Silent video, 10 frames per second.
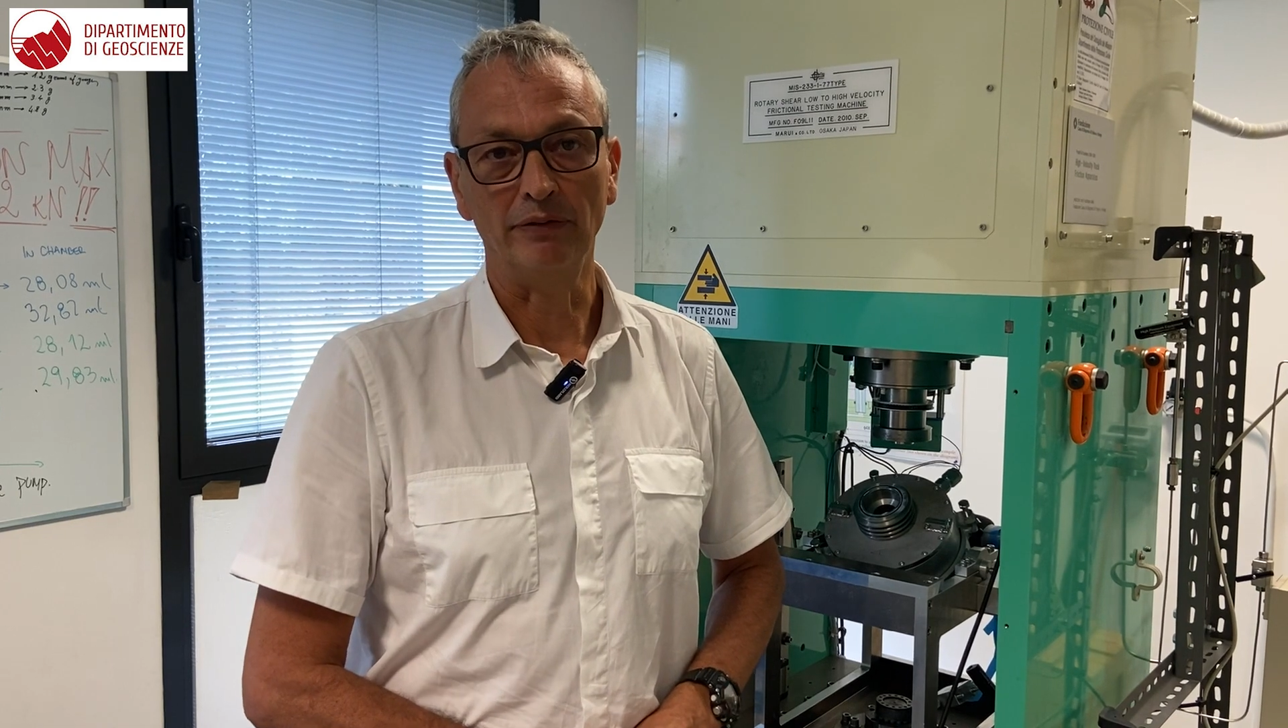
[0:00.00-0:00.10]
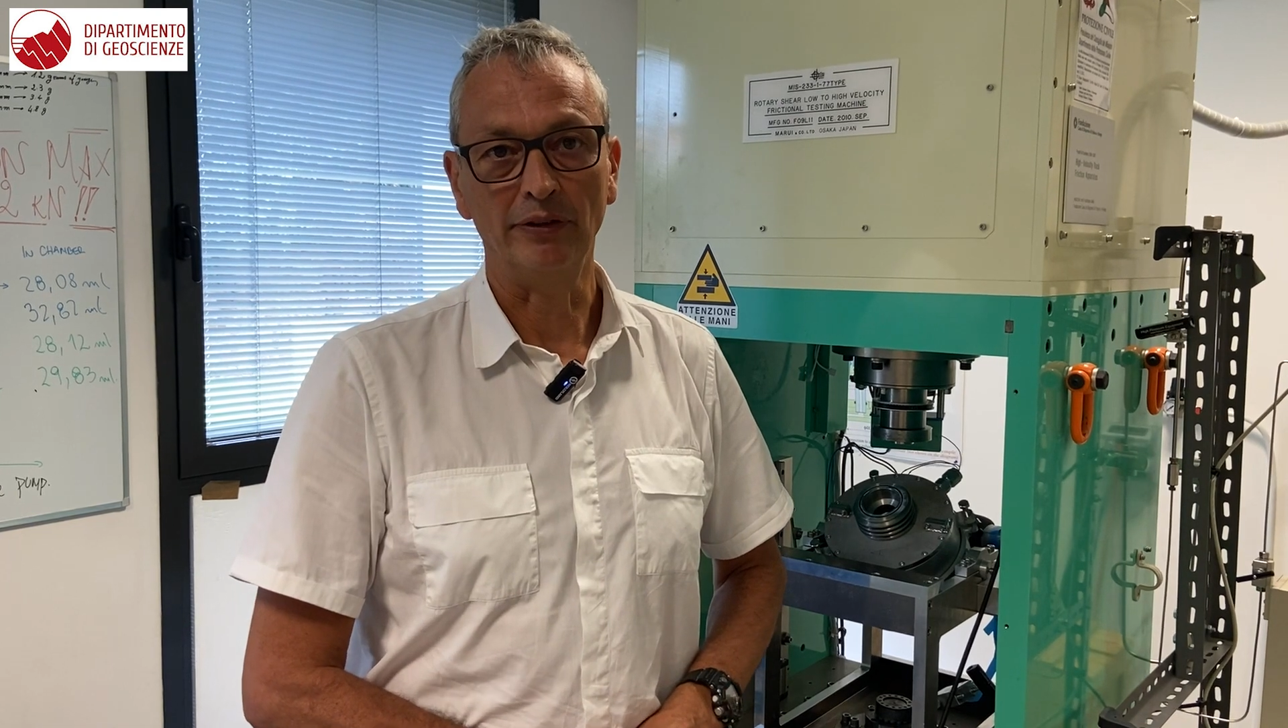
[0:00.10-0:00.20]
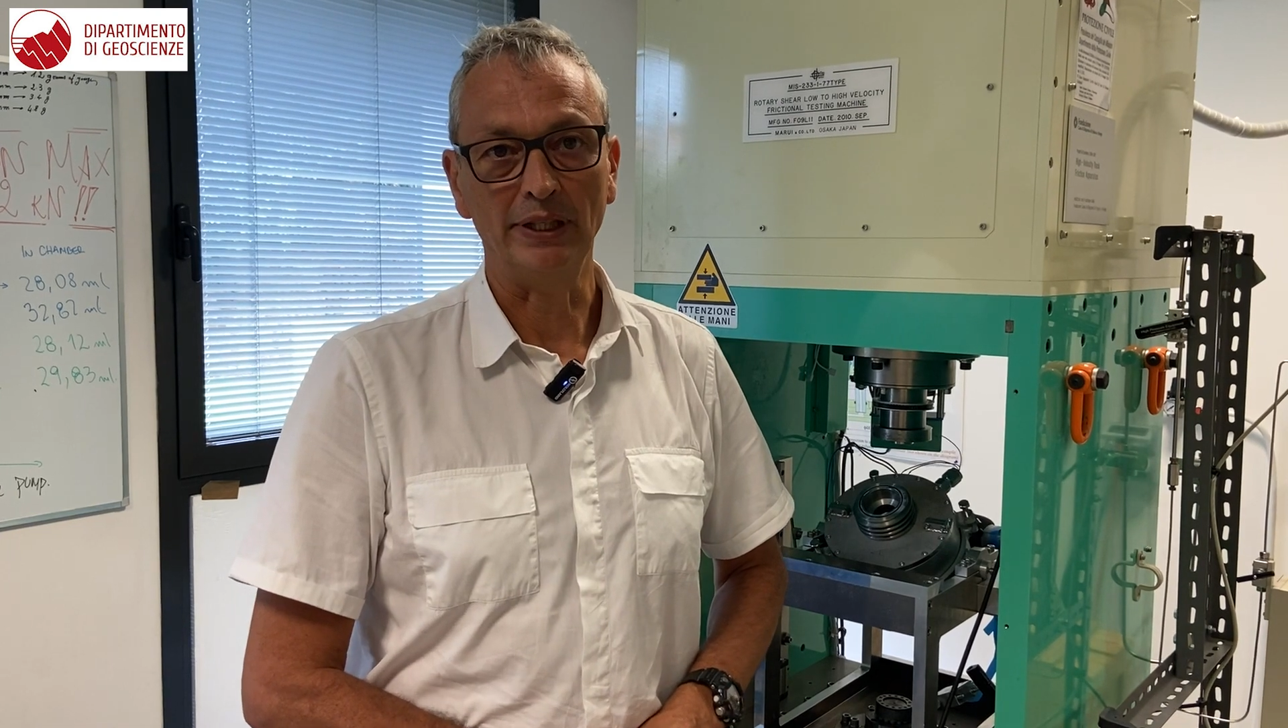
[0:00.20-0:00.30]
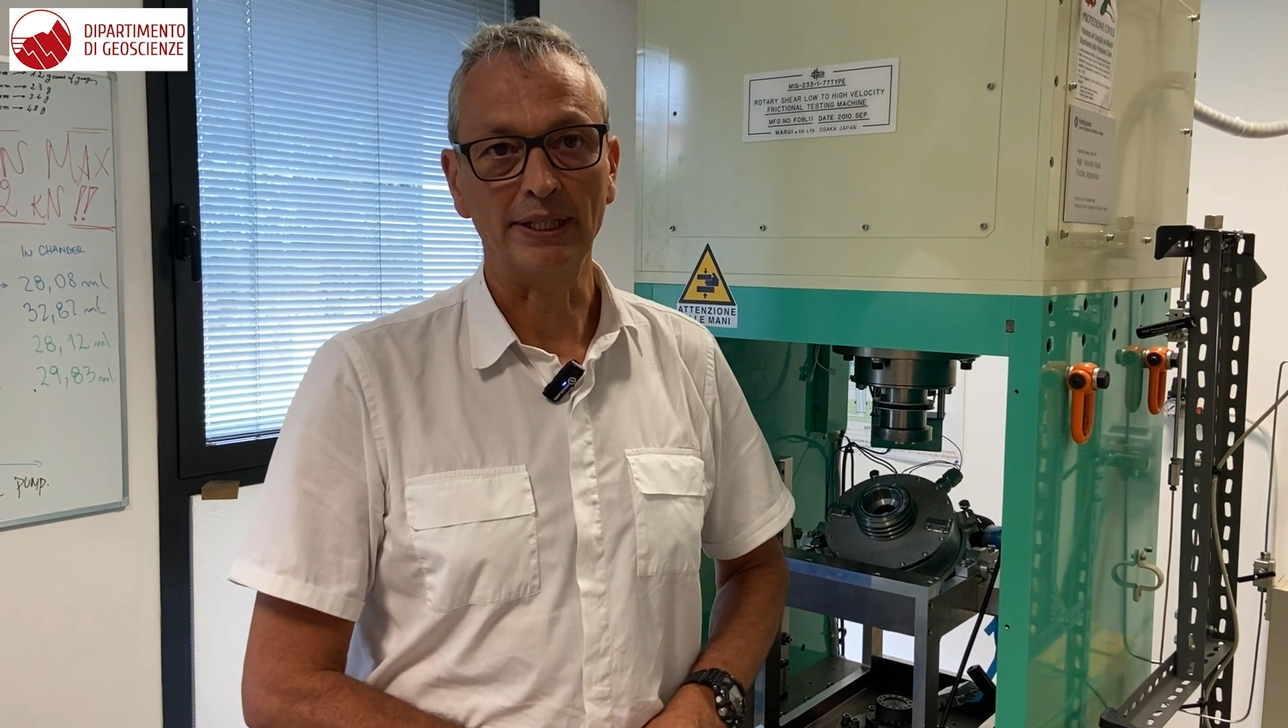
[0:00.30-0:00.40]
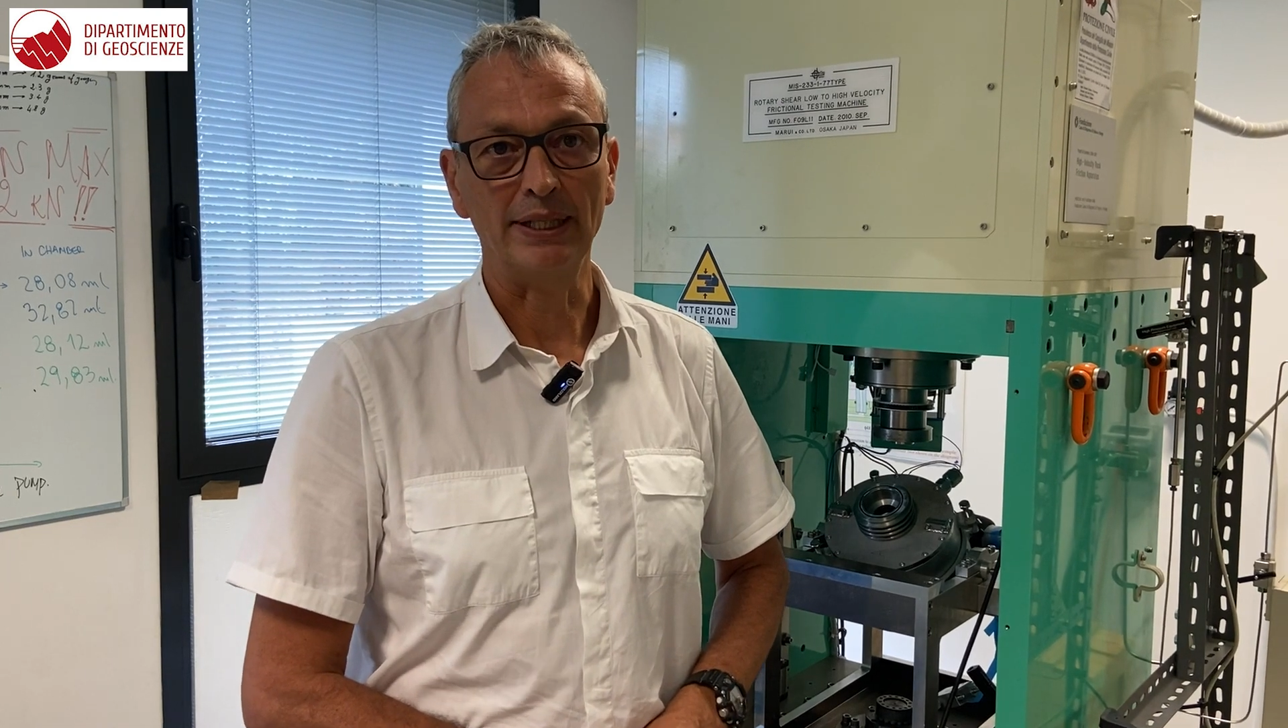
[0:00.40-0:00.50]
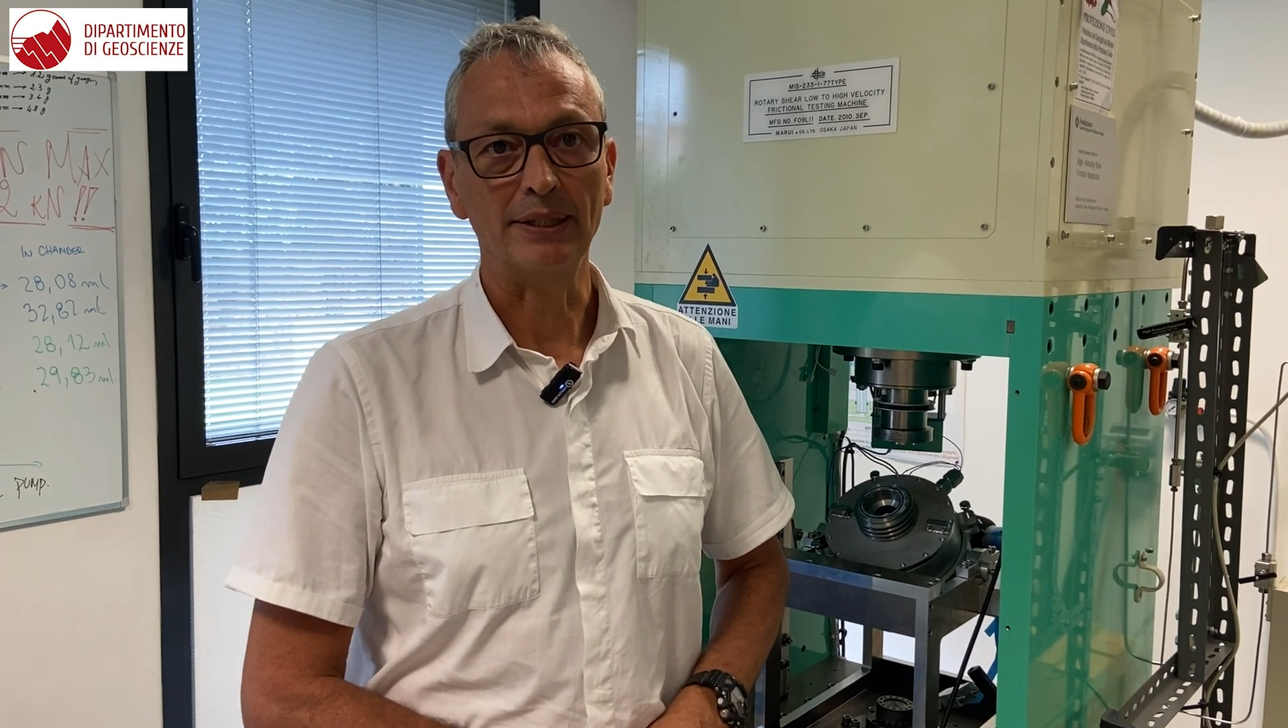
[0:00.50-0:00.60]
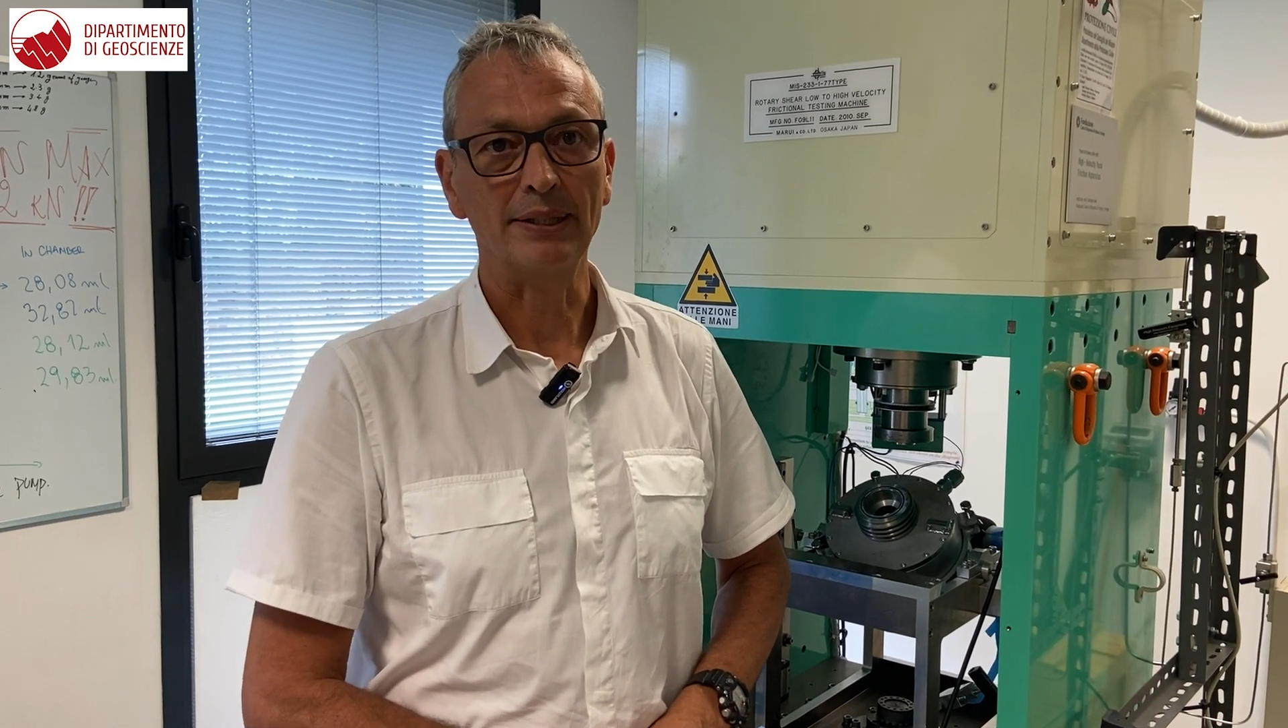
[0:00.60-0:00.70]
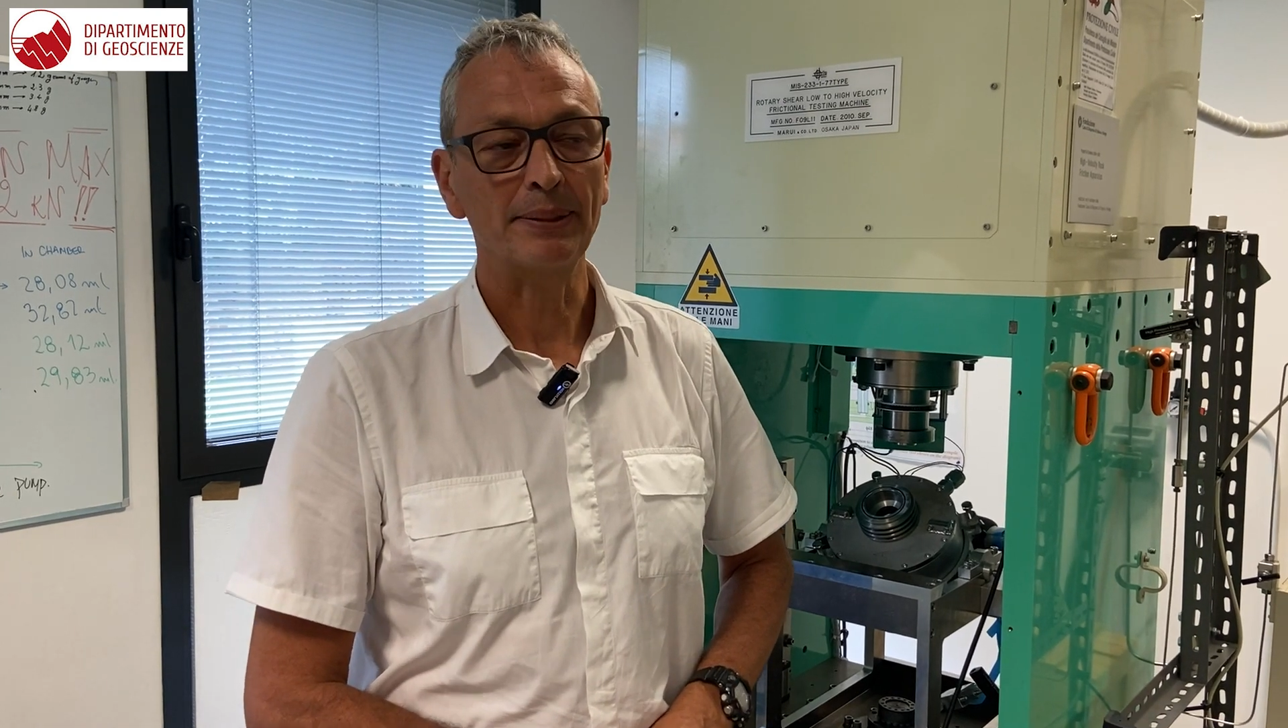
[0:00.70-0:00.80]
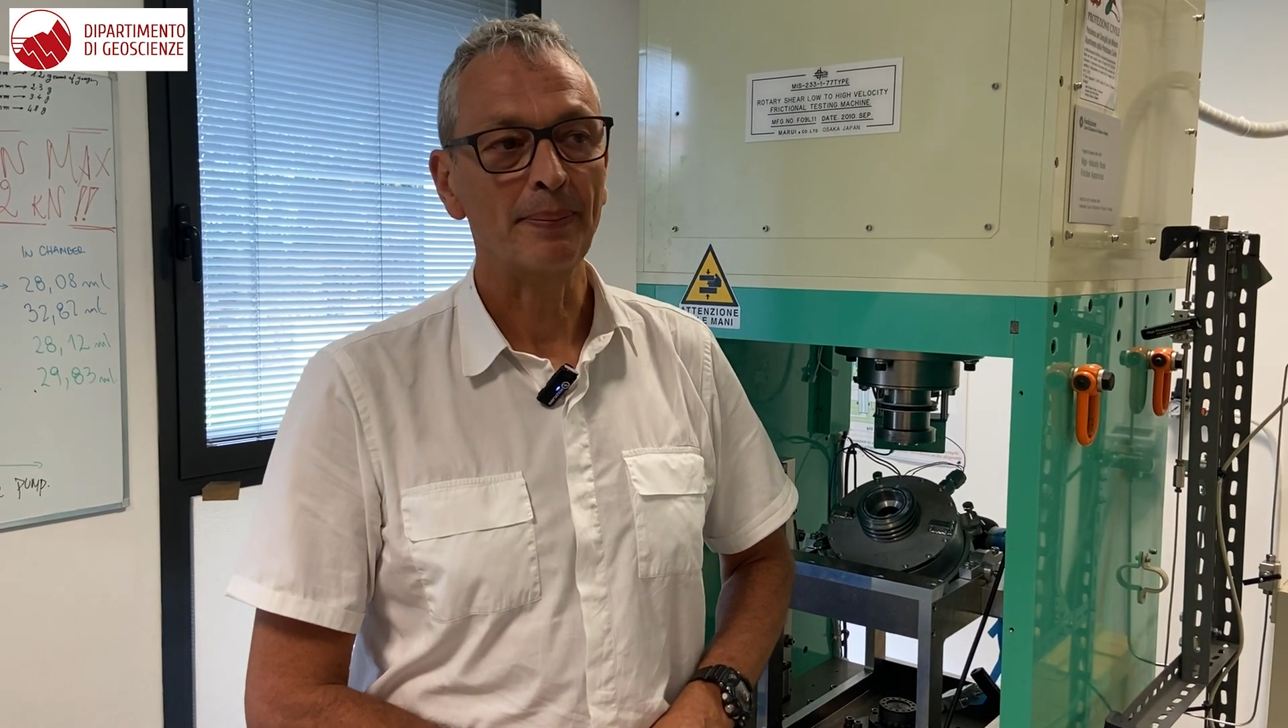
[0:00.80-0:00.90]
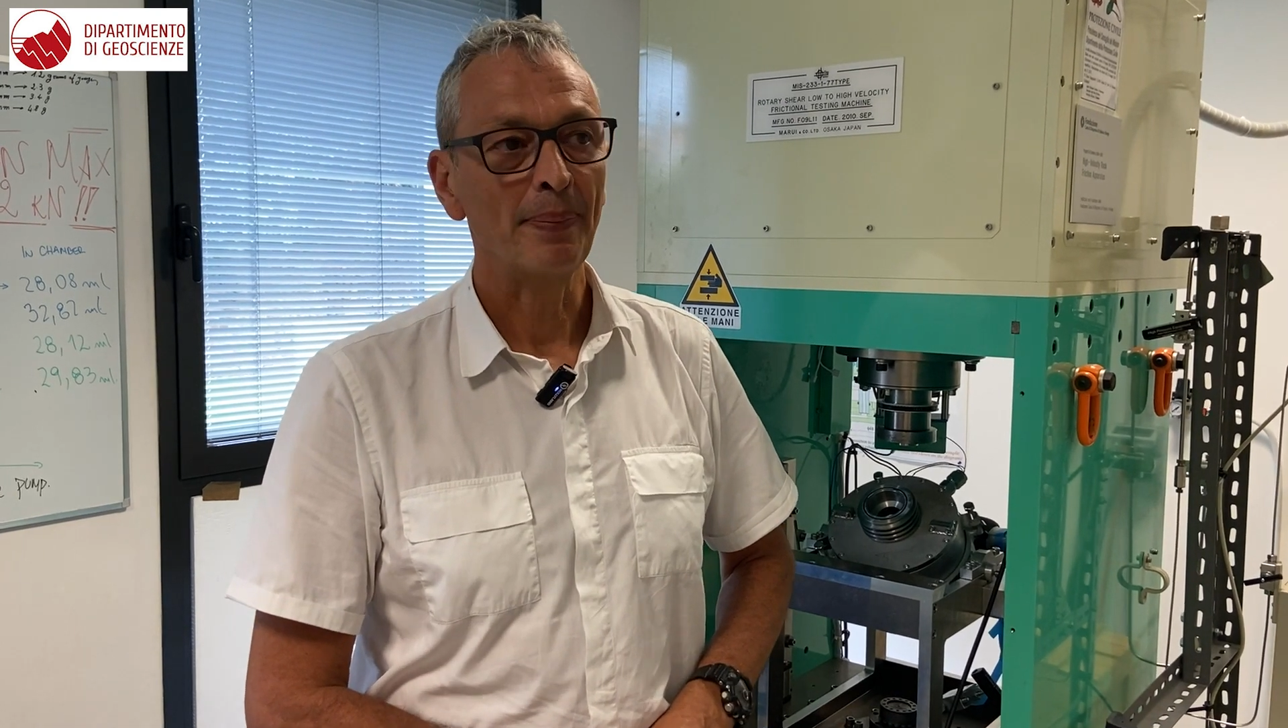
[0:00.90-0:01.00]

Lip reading: for instance.